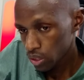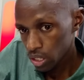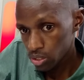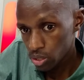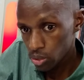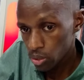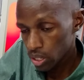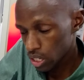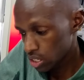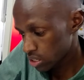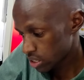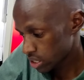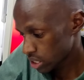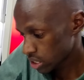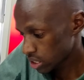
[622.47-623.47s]
So you can
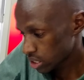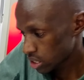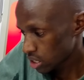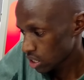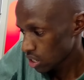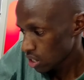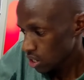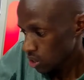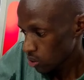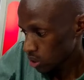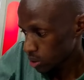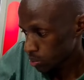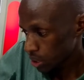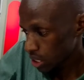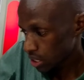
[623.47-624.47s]
set your
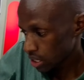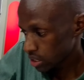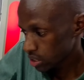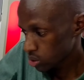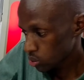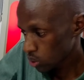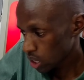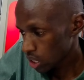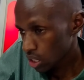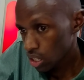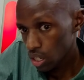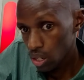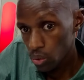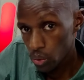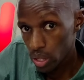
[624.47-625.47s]
speed light to
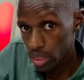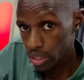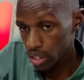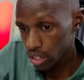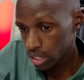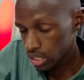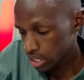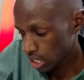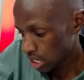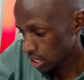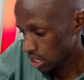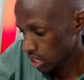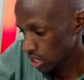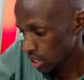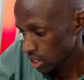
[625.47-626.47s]
work with any
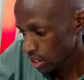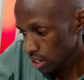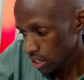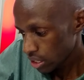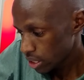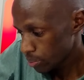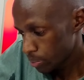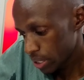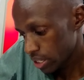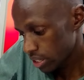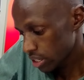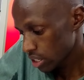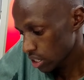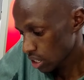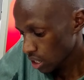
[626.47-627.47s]
channel
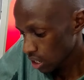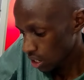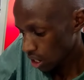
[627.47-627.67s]
depending